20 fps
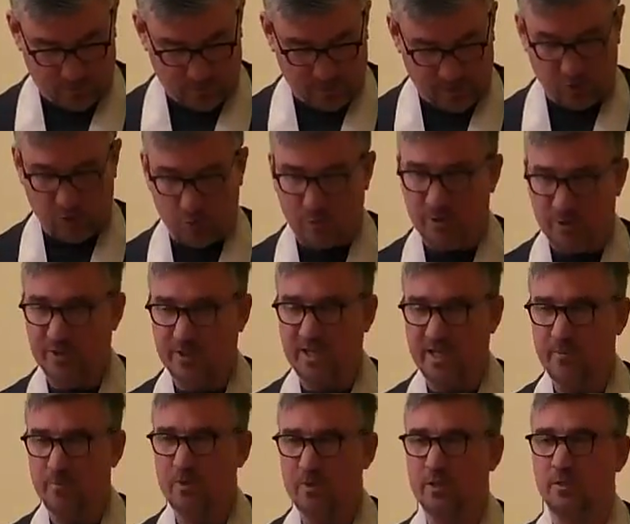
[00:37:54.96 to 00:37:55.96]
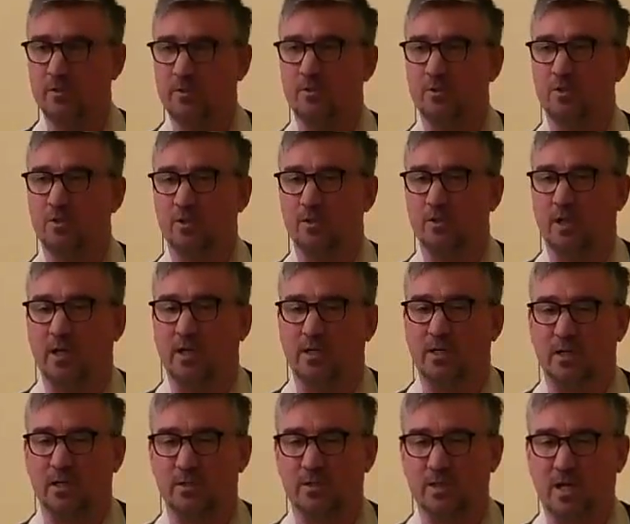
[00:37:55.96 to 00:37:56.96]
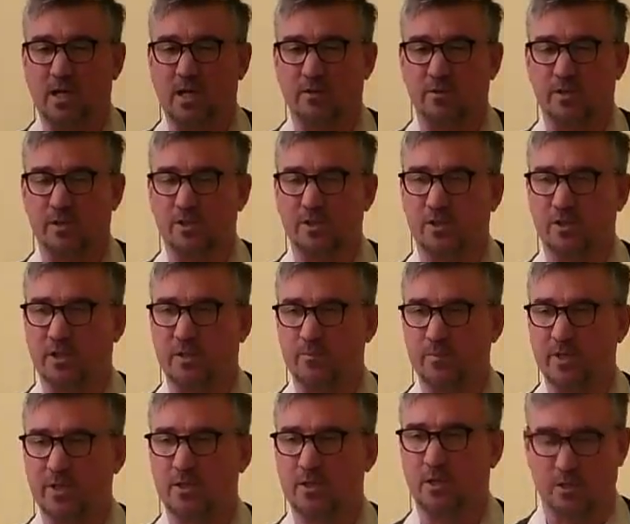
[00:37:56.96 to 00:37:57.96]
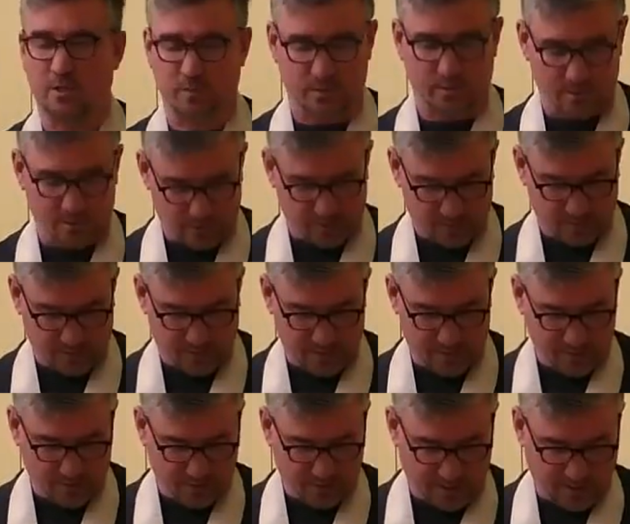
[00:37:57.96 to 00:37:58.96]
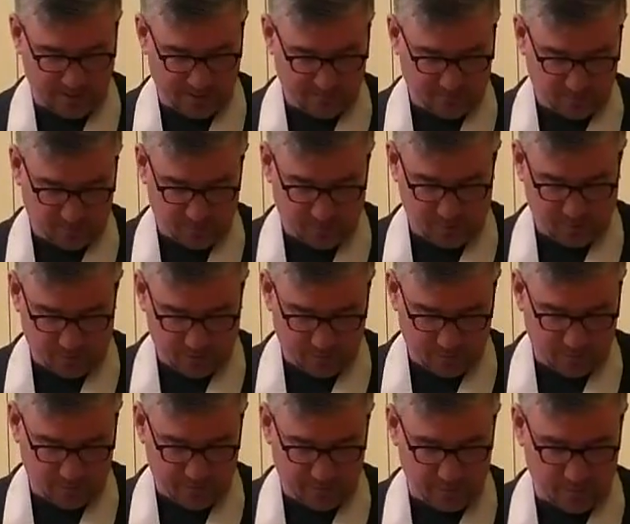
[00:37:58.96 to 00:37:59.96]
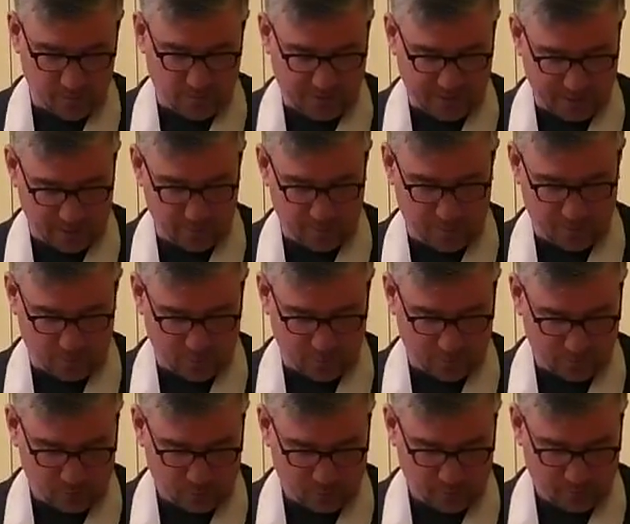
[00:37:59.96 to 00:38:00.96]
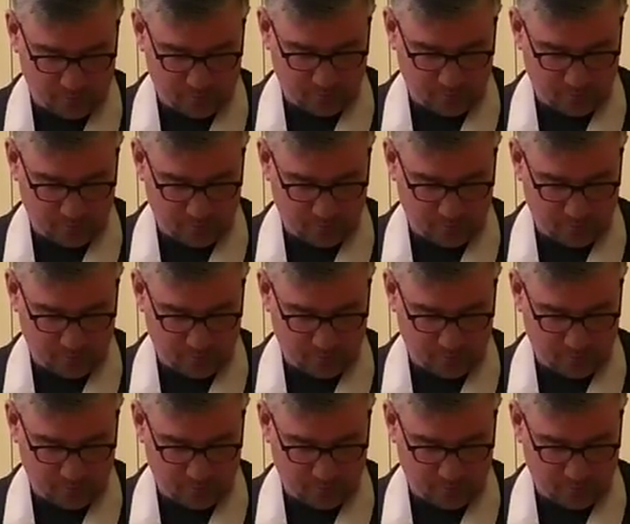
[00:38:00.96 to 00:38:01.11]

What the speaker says: So demons, or darkness, can be turned into gifts with the right approach.